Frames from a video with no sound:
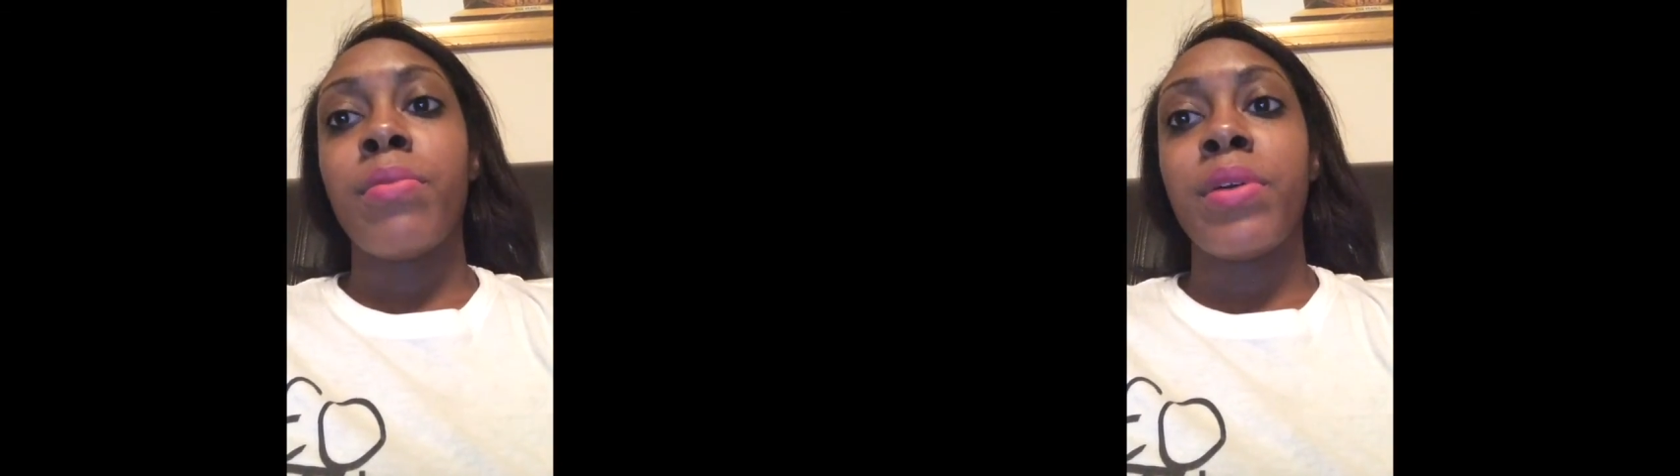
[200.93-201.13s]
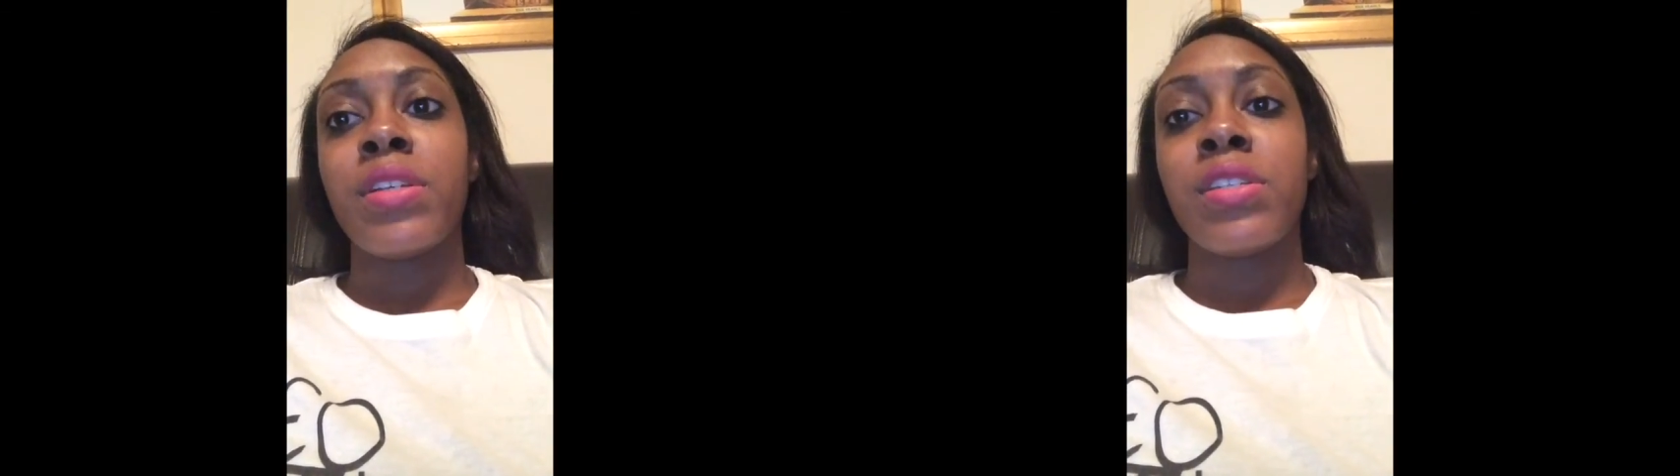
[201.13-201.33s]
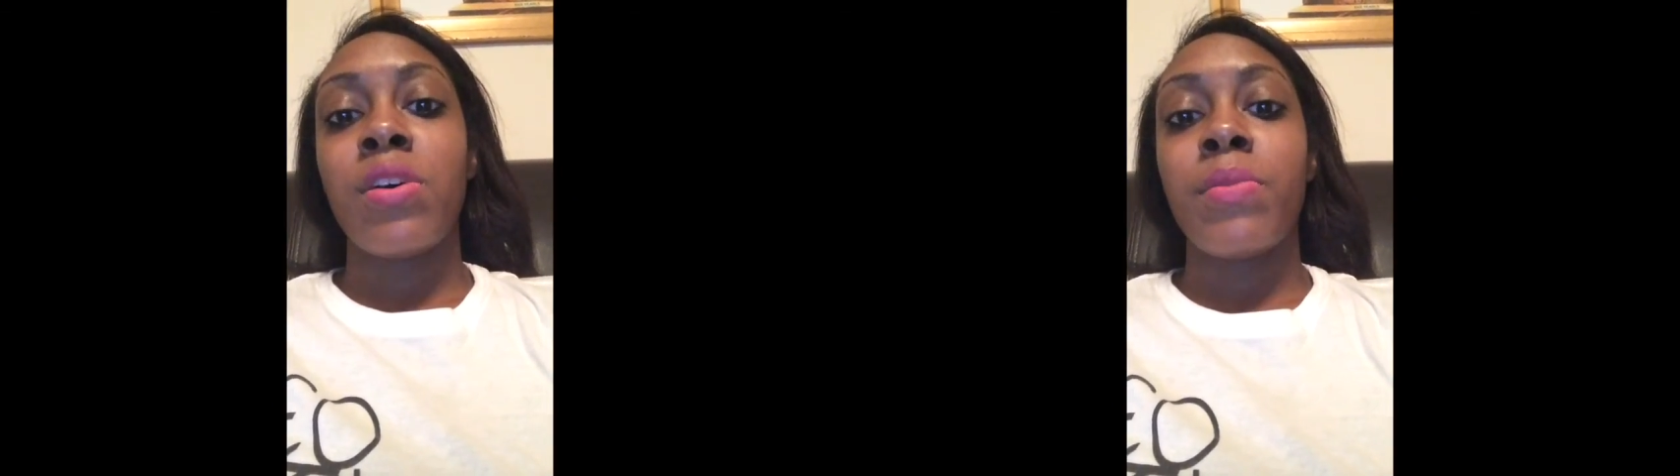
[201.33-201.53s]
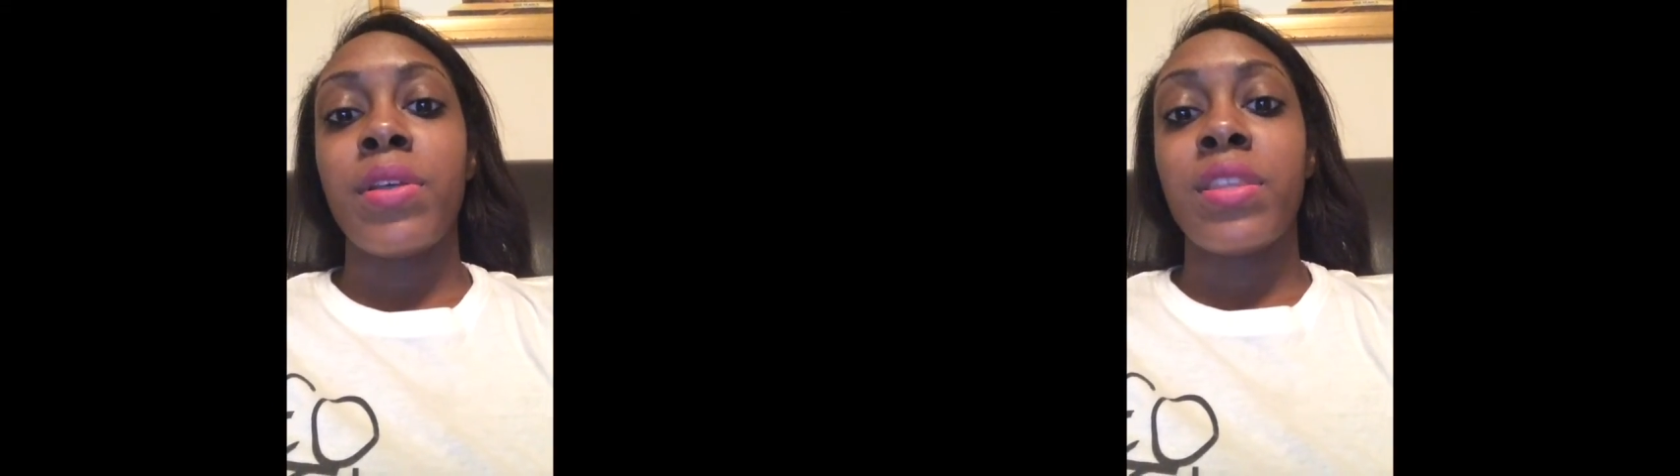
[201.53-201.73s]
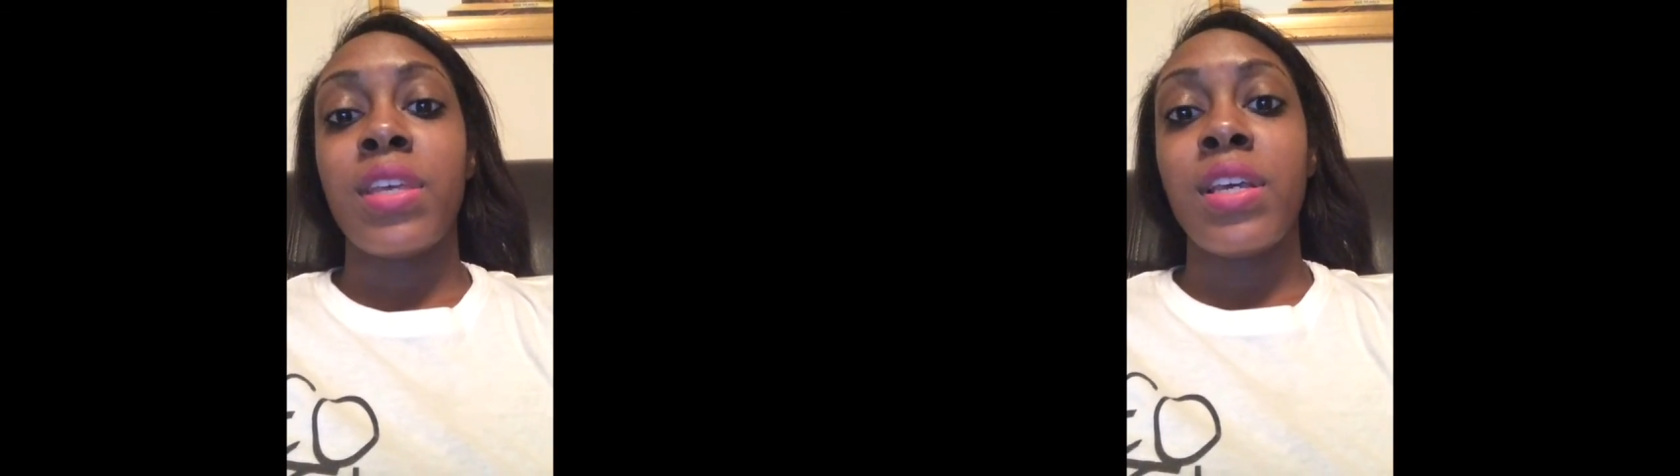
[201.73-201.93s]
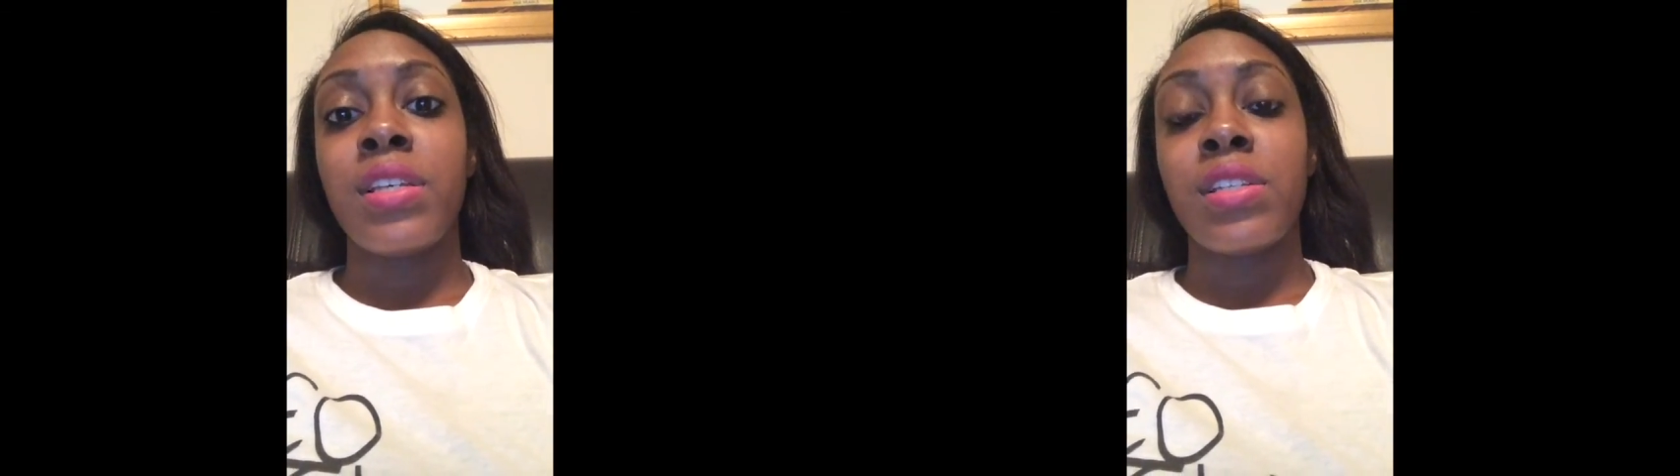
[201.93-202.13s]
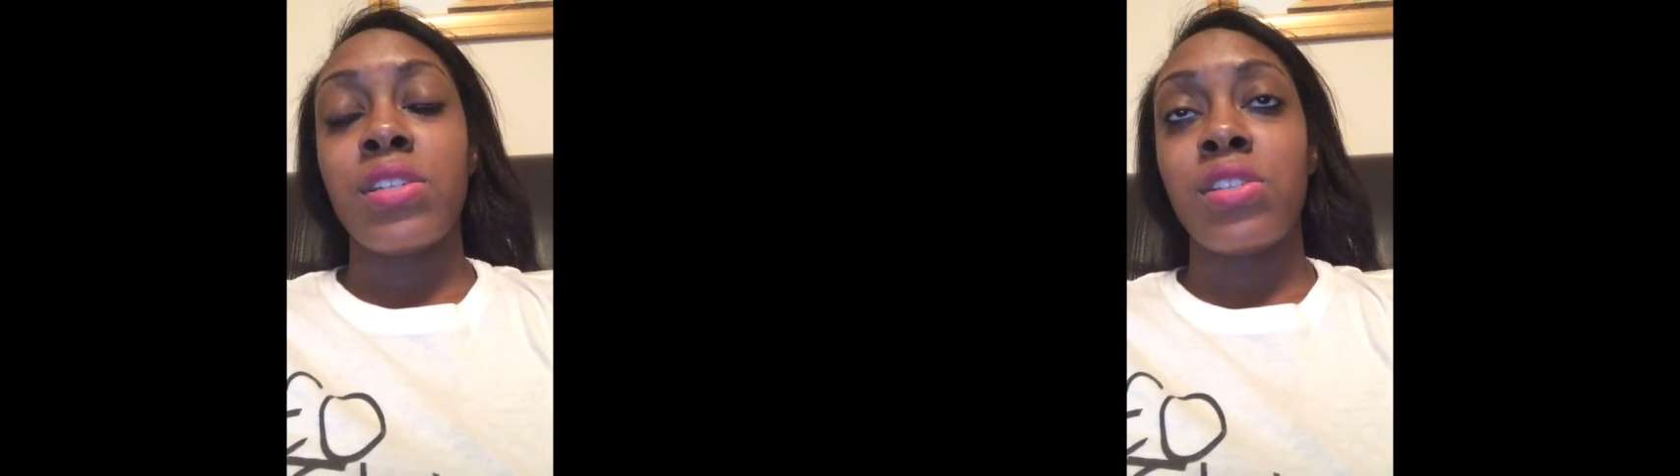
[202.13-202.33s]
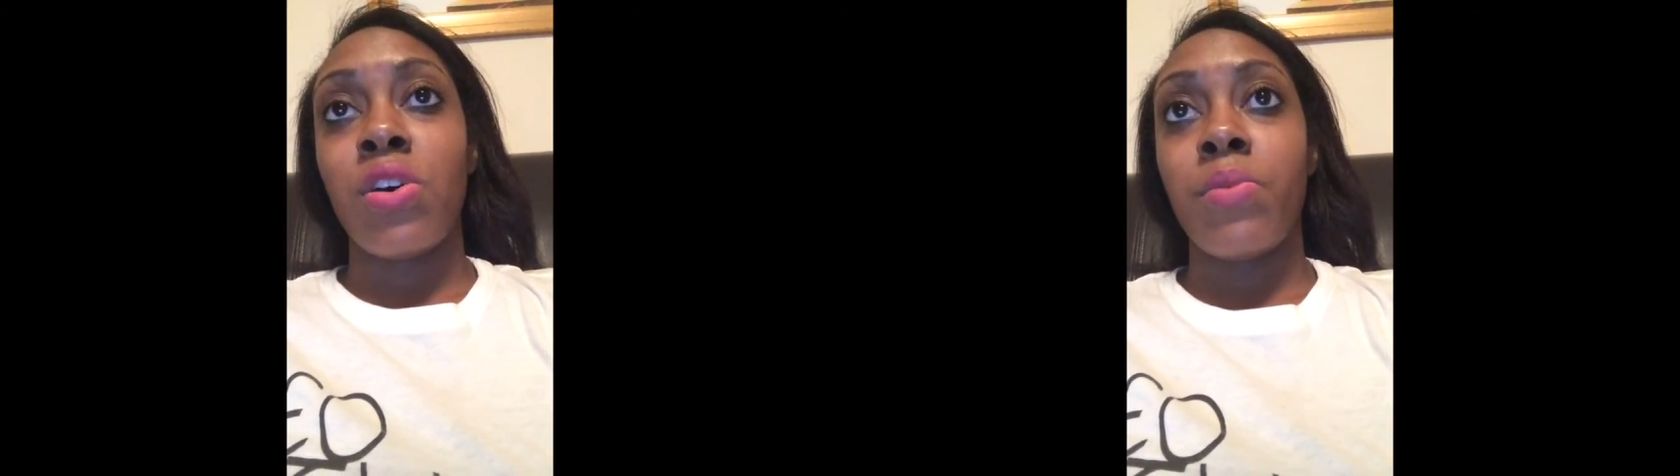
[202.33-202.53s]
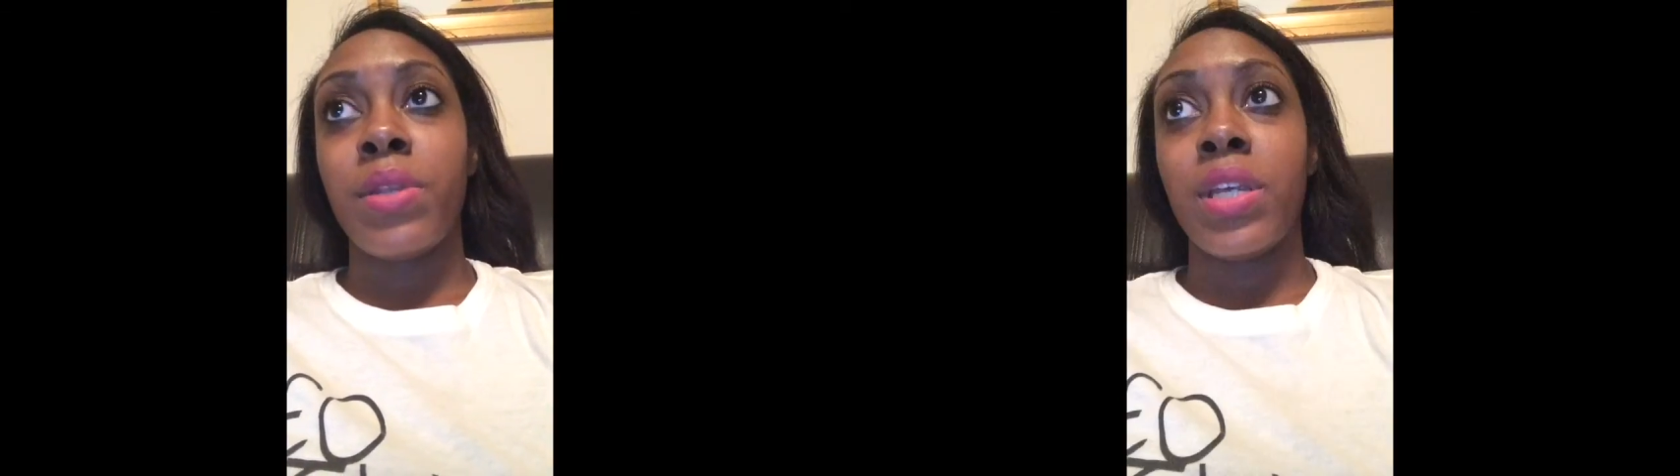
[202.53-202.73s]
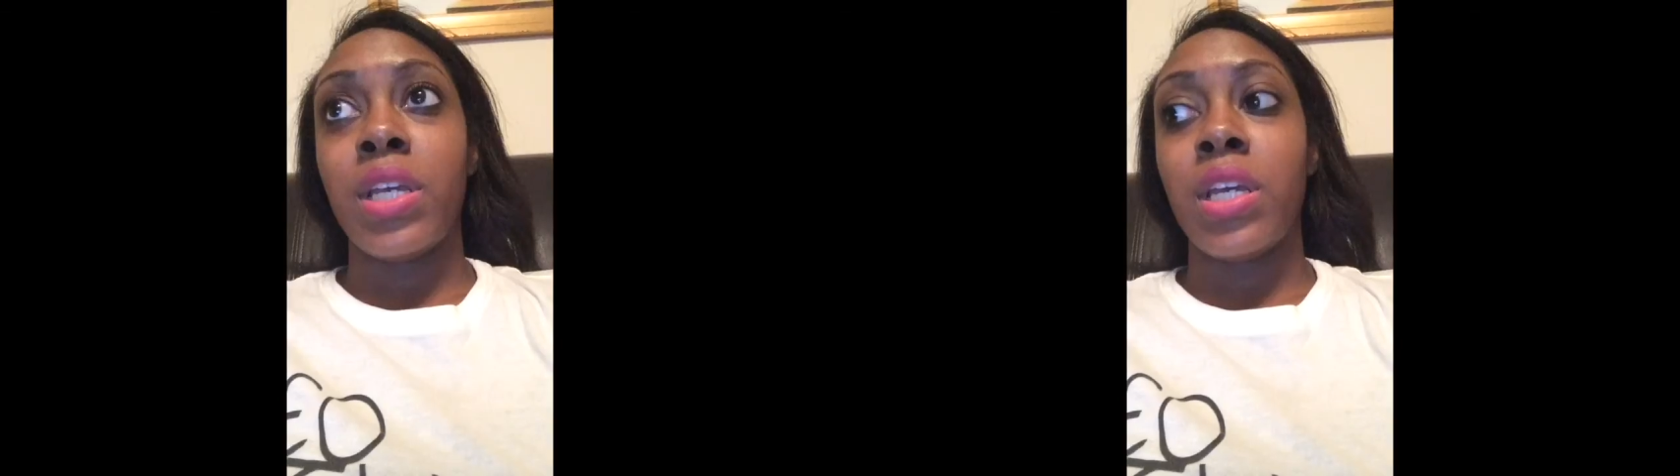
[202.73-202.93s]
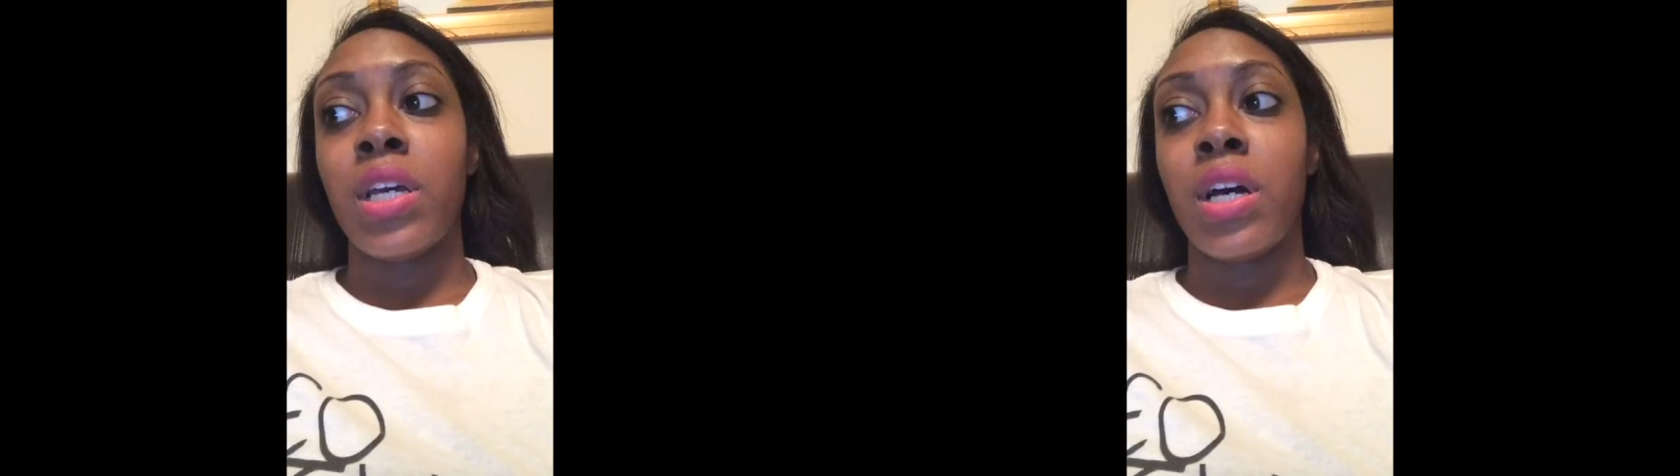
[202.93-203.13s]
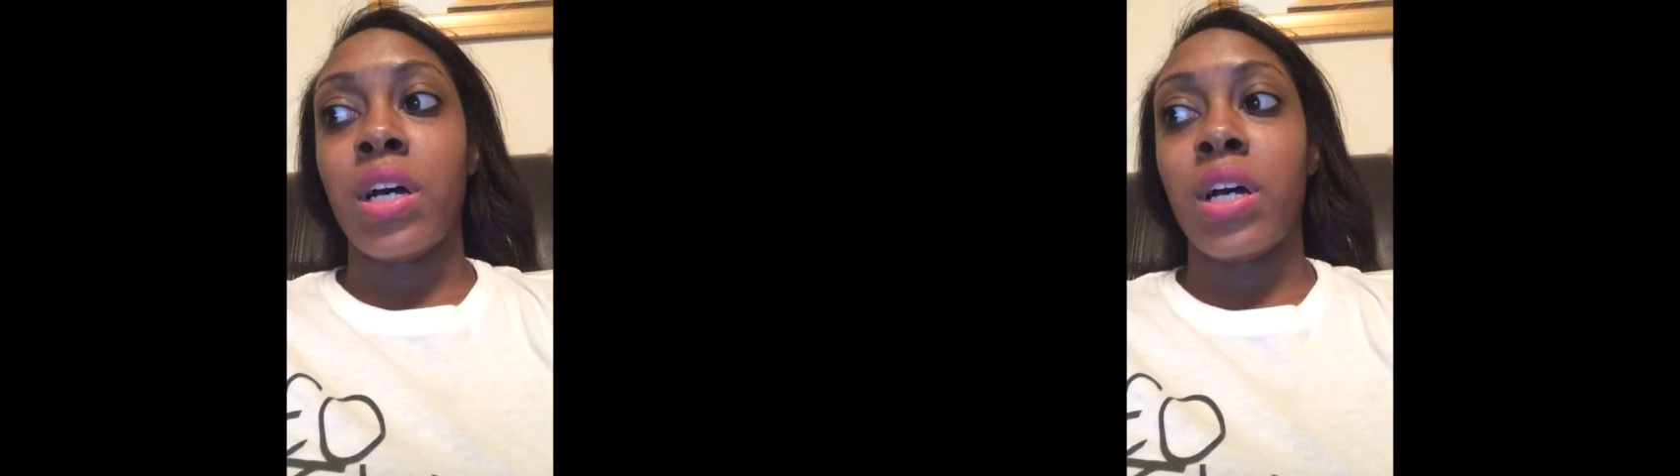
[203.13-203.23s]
but it's so many things and so many